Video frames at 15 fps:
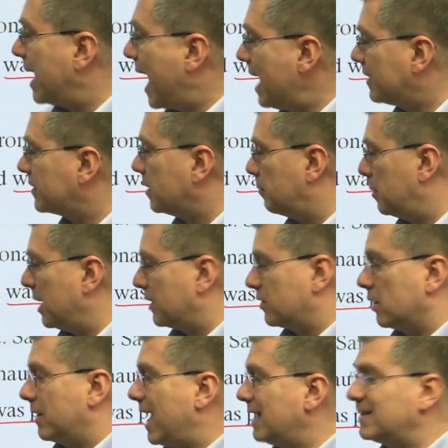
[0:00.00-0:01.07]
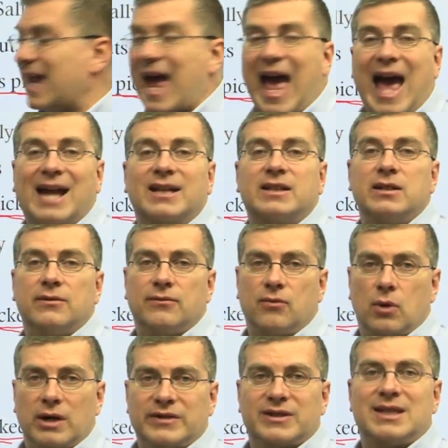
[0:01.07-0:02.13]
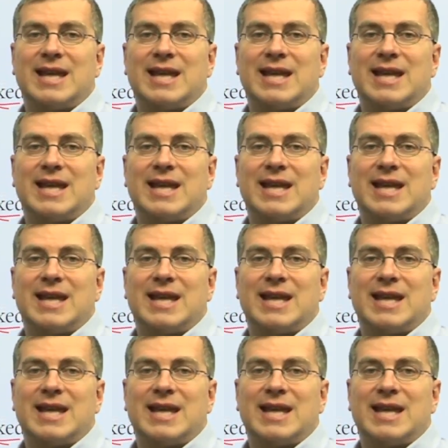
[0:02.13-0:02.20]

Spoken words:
NASA picked her. That's active voice.